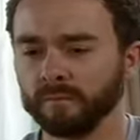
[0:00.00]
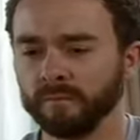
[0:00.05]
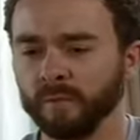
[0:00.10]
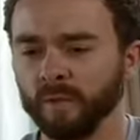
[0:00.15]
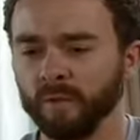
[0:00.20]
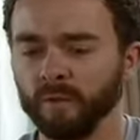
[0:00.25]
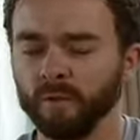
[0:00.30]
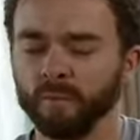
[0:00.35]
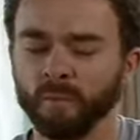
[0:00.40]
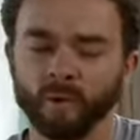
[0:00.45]

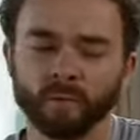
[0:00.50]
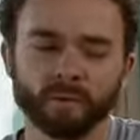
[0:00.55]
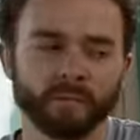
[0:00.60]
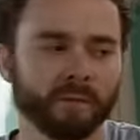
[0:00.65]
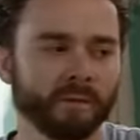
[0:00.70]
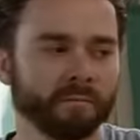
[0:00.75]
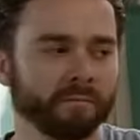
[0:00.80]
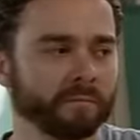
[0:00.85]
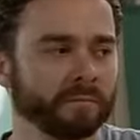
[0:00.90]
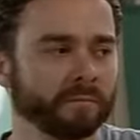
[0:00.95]
Oh, come
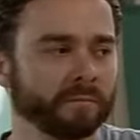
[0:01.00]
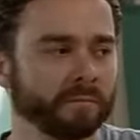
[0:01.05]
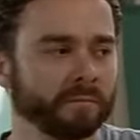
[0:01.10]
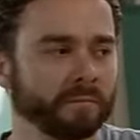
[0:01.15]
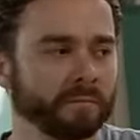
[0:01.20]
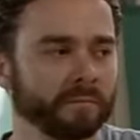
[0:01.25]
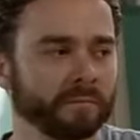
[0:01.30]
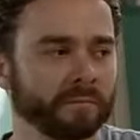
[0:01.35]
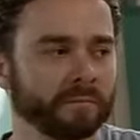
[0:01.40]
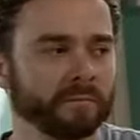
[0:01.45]
on.
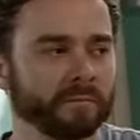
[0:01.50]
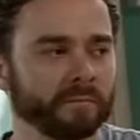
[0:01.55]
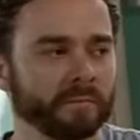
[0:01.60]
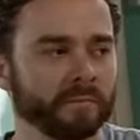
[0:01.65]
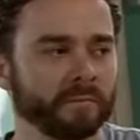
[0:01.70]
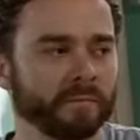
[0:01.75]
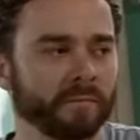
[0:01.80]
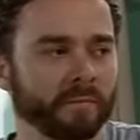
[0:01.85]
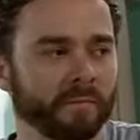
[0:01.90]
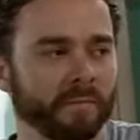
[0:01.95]

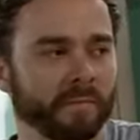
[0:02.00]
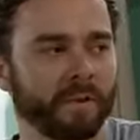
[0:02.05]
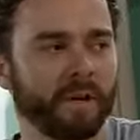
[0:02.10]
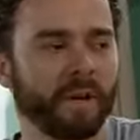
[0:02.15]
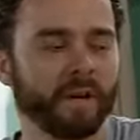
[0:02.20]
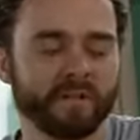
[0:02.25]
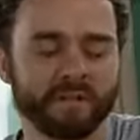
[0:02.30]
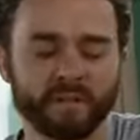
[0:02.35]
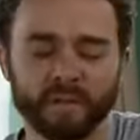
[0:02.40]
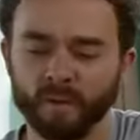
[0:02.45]

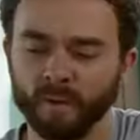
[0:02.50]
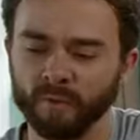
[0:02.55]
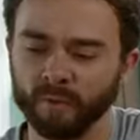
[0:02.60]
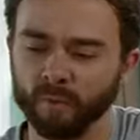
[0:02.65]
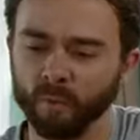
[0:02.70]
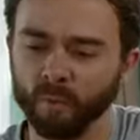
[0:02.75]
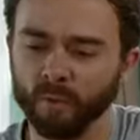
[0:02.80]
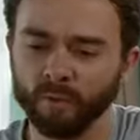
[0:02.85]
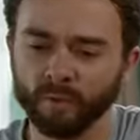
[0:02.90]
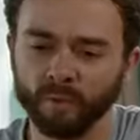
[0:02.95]
Can't say you
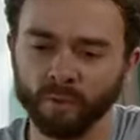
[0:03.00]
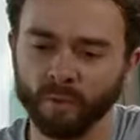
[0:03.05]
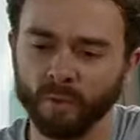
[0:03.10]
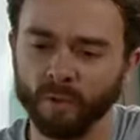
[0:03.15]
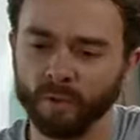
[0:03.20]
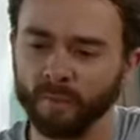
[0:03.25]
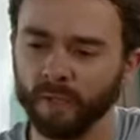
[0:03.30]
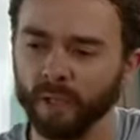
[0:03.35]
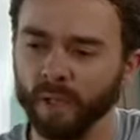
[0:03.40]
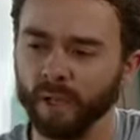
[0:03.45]
haven't wondered what
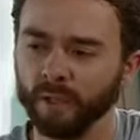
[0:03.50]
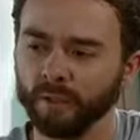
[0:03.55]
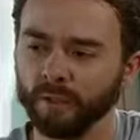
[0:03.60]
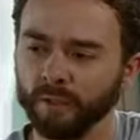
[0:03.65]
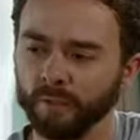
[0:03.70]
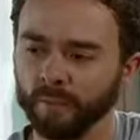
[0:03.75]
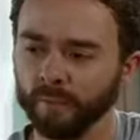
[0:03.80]
it'd be like, you